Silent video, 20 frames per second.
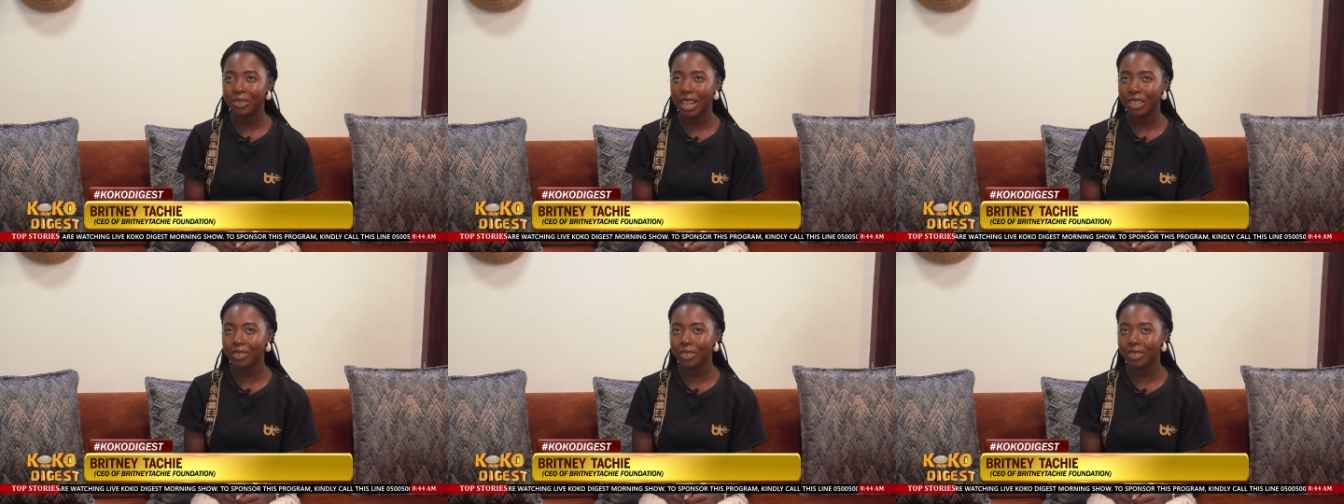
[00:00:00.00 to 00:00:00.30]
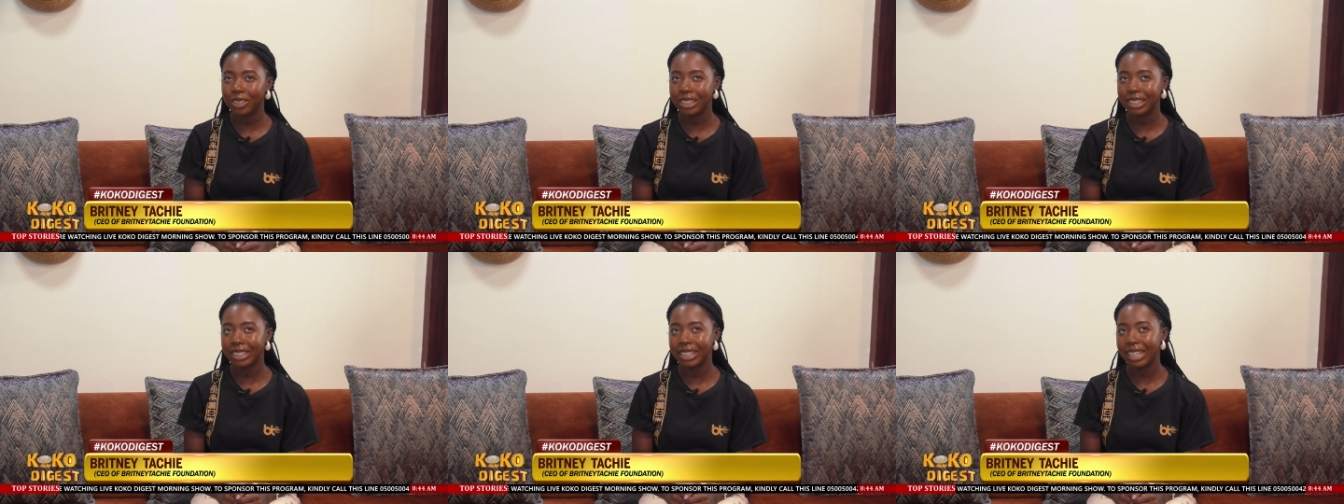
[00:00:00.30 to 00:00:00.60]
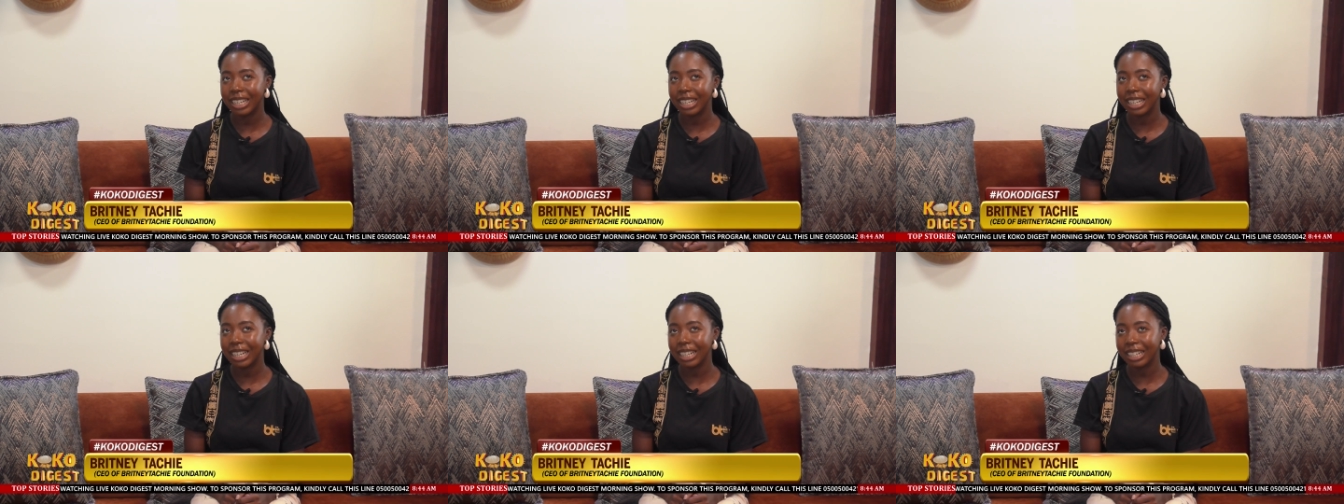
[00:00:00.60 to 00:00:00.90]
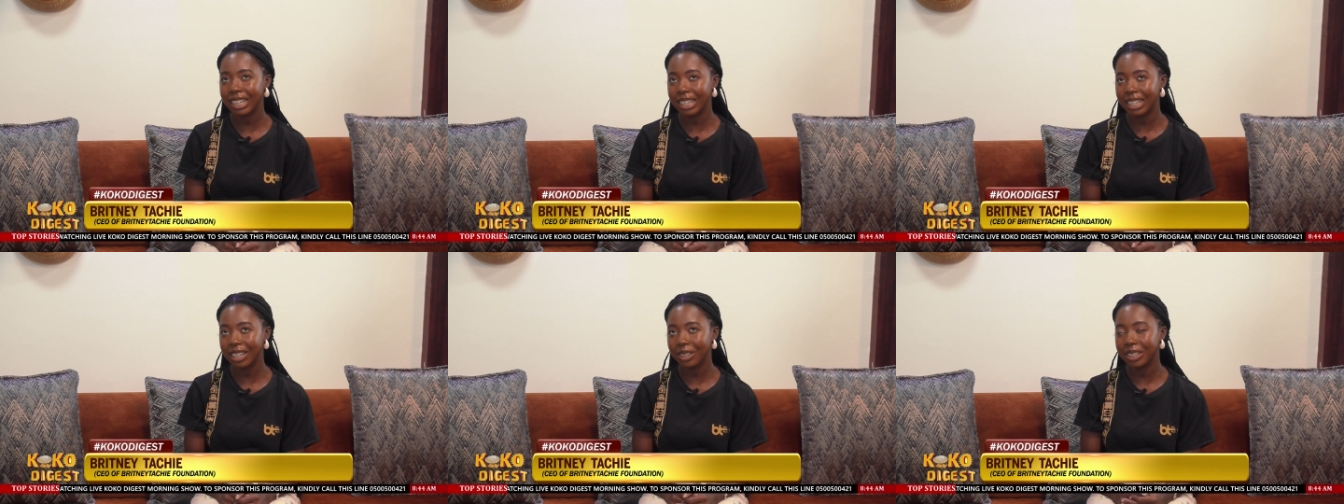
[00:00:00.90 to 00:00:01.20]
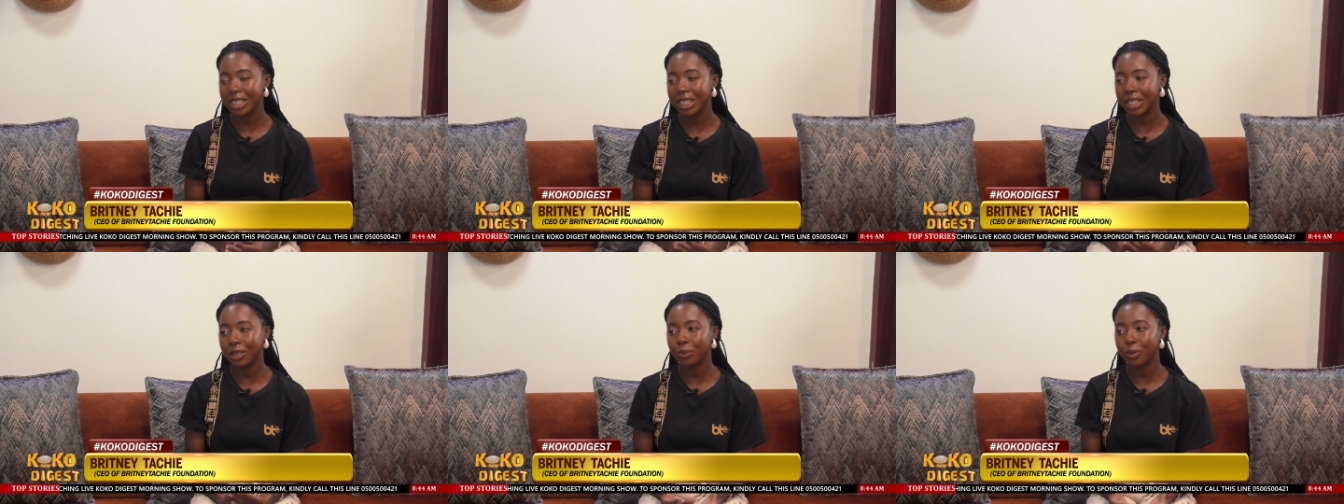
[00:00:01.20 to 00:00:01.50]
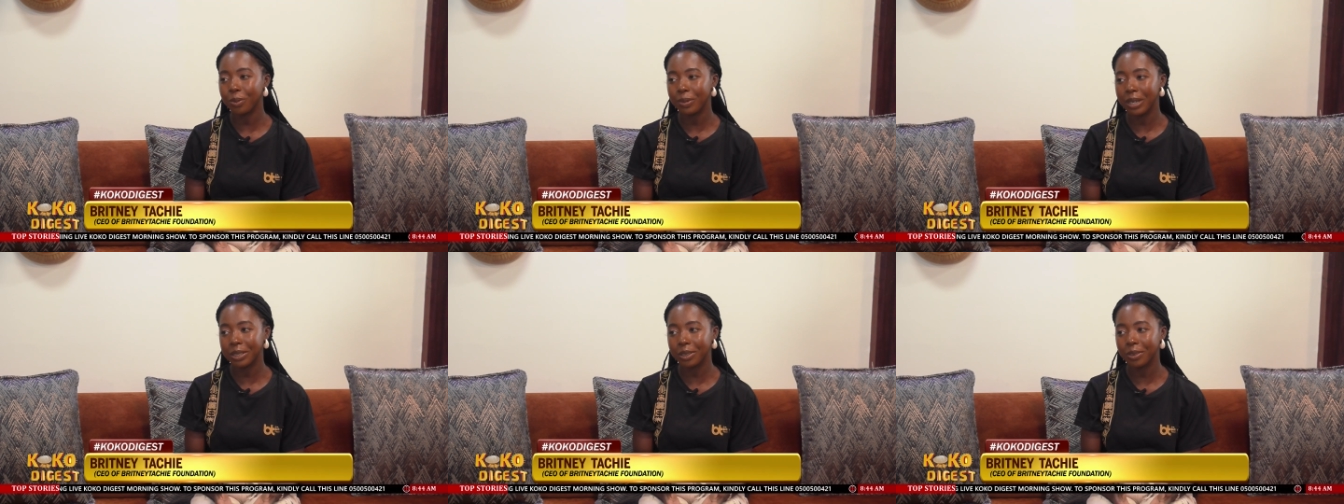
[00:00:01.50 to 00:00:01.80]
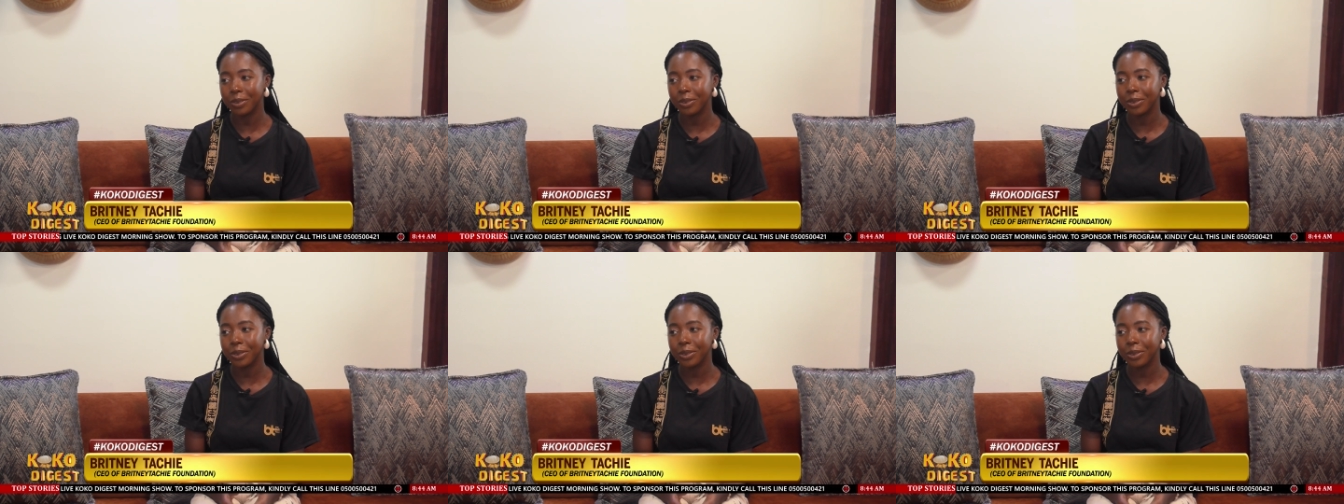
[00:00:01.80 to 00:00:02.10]
so I also decided that I'll take it
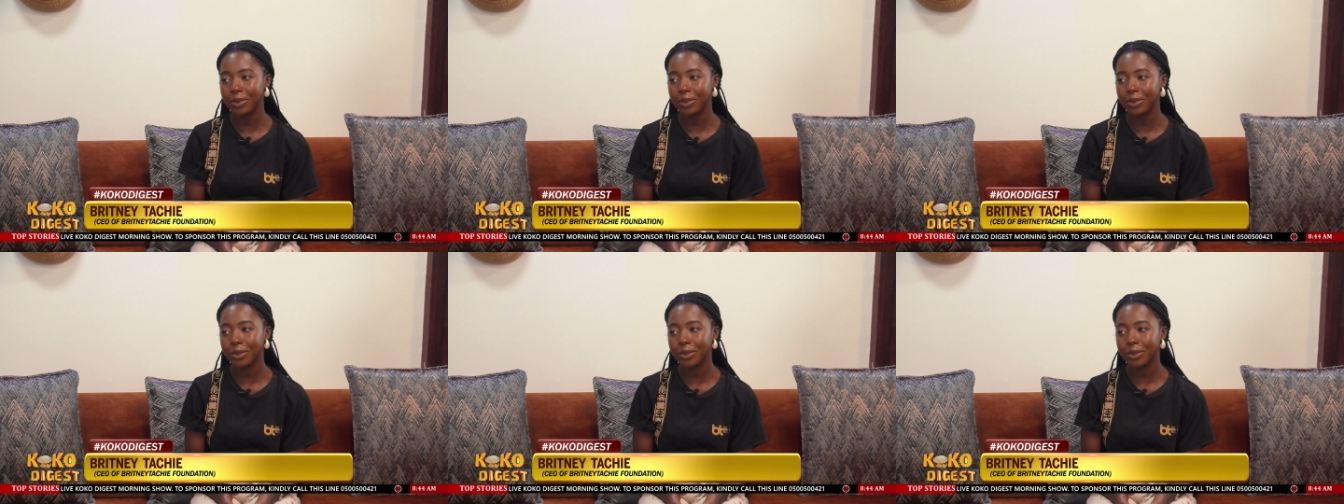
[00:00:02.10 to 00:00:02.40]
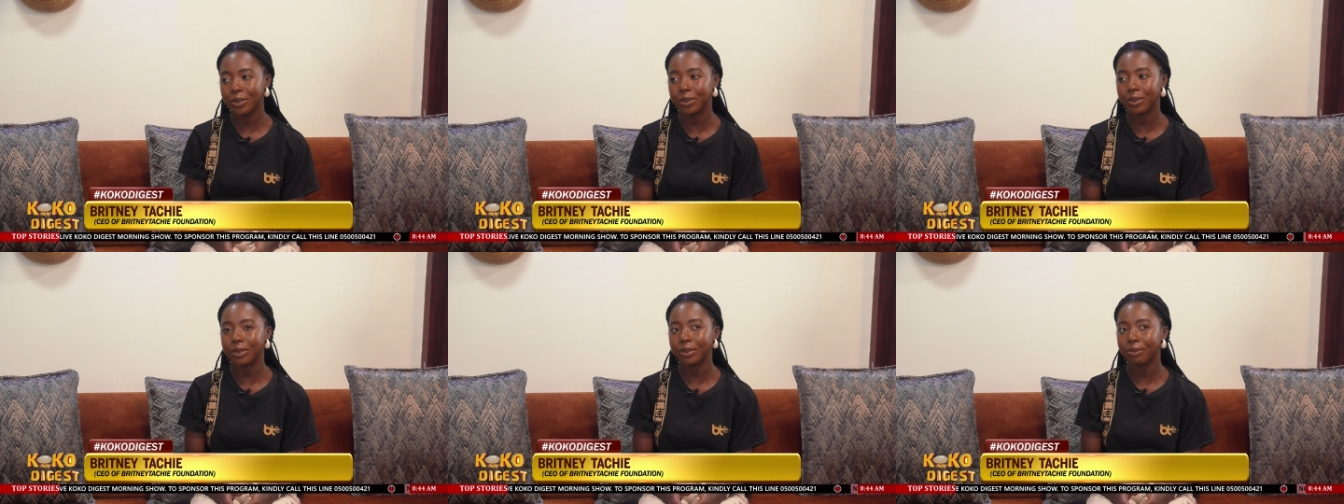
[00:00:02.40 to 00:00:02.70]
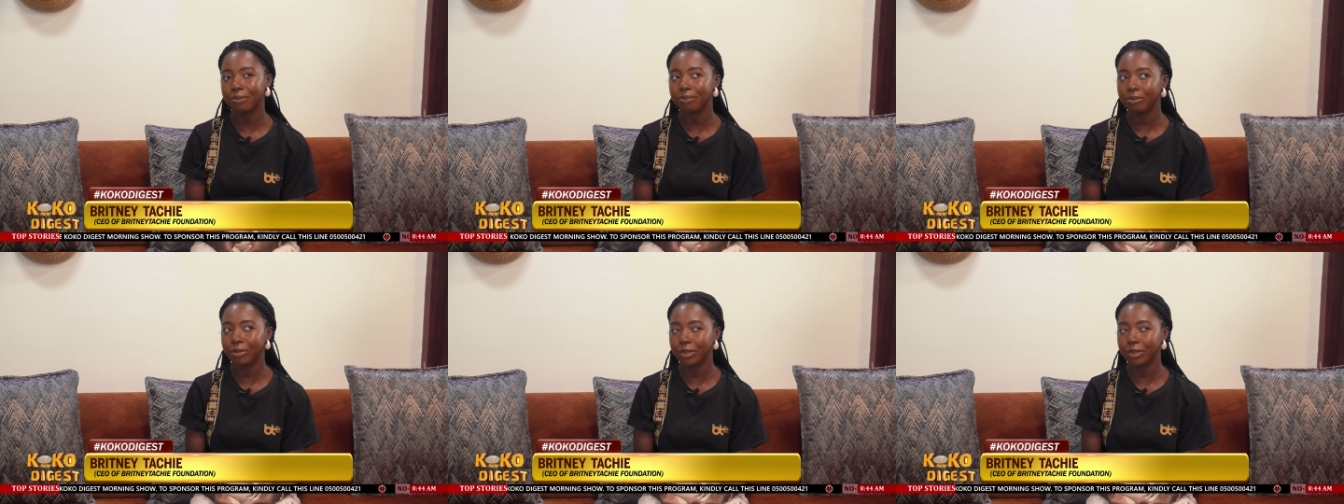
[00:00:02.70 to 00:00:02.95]
upon myself to